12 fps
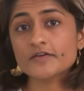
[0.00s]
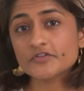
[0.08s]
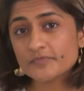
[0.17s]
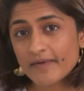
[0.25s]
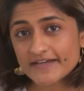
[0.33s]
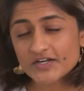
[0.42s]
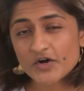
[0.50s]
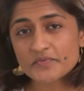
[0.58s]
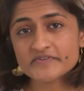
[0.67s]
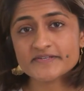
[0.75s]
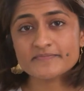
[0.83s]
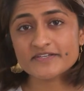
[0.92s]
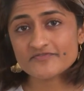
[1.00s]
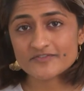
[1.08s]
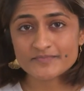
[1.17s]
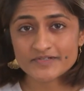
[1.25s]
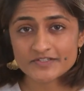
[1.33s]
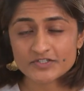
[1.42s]
You might already be
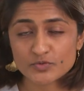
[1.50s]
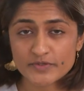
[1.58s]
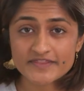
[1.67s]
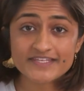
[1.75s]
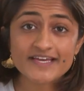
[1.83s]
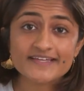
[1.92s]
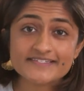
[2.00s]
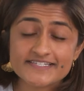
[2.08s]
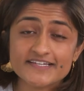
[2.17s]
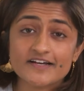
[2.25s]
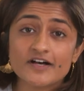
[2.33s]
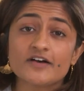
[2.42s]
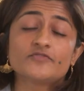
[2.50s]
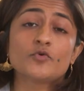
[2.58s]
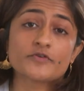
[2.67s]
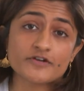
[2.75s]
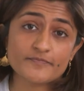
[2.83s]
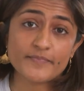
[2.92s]
familiar with the idea of
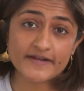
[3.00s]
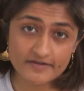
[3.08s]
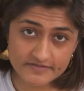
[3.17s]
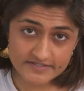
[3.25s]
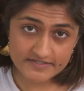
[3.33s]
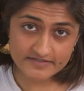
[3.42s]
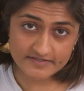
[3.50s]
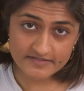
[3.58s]
ordered pairs.